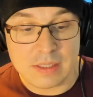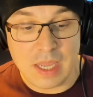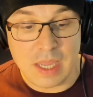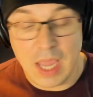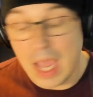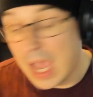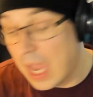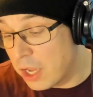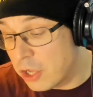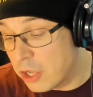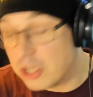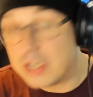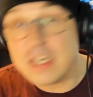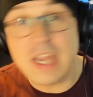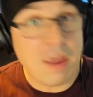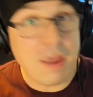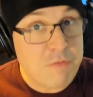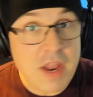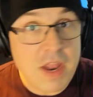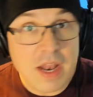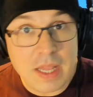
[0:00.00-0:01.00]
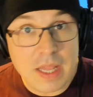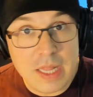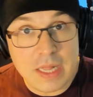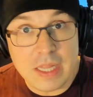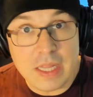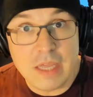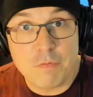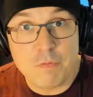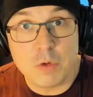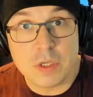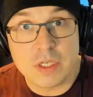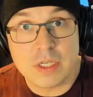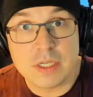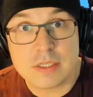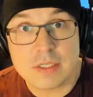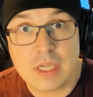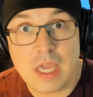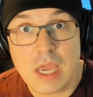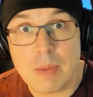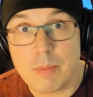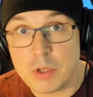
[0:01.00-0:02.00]
I could definitely live with
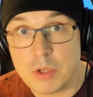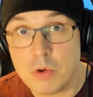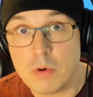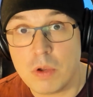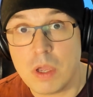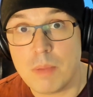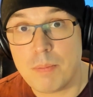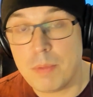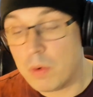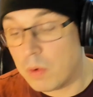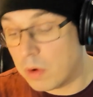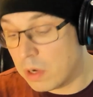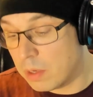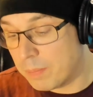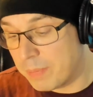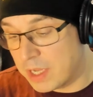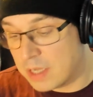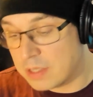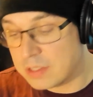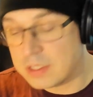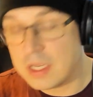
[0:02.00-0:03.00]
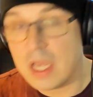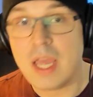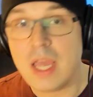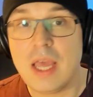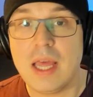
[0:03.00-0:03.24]
this camera, don't get me wrong, because